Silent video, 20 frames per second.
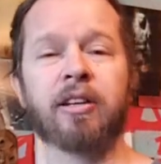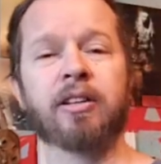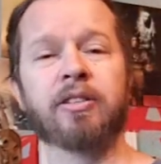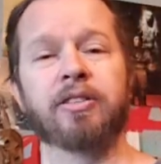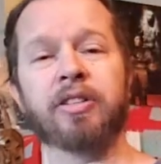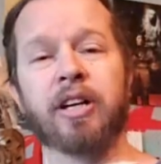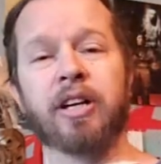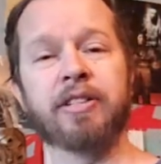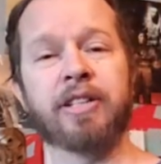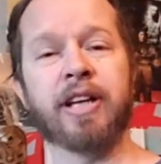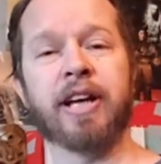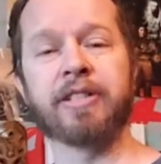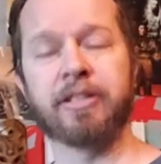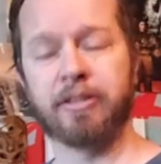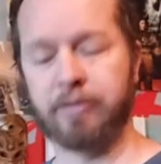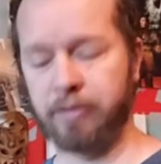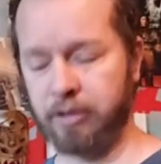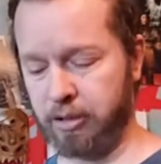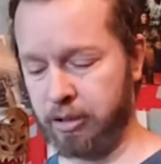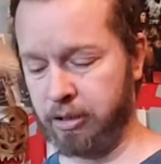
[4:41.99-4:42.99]
john
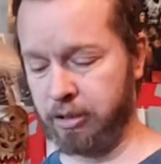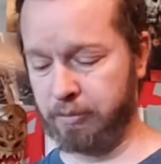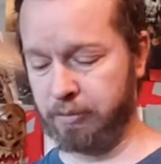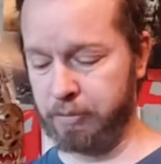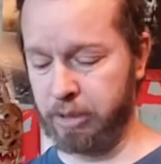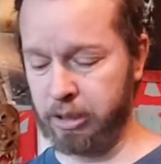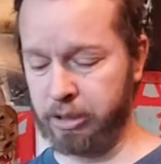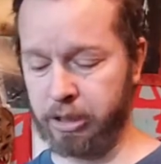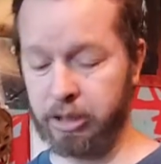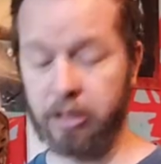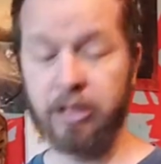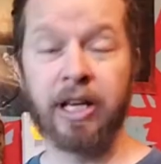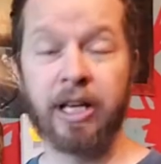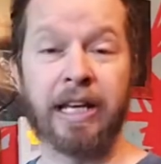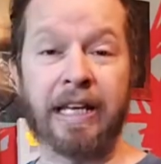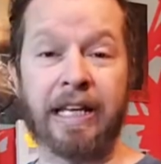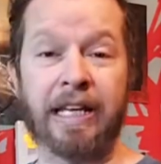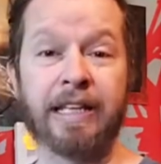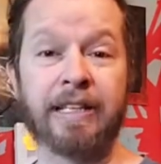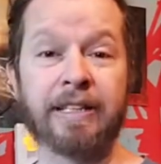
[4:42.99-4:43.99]
jackson uh, miller
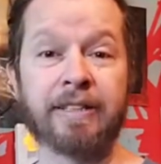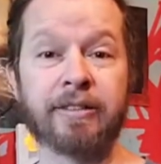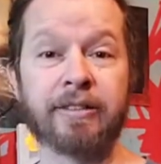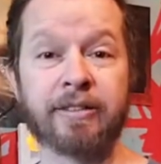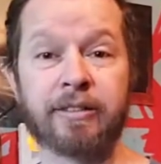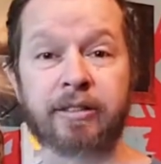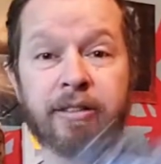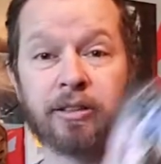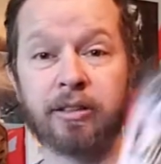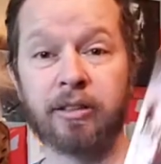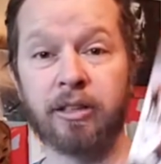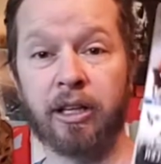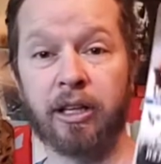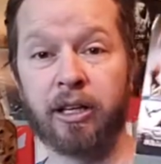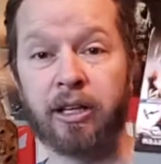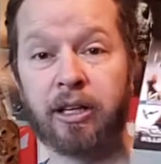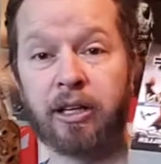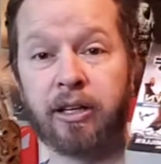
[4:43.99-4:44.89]
is a,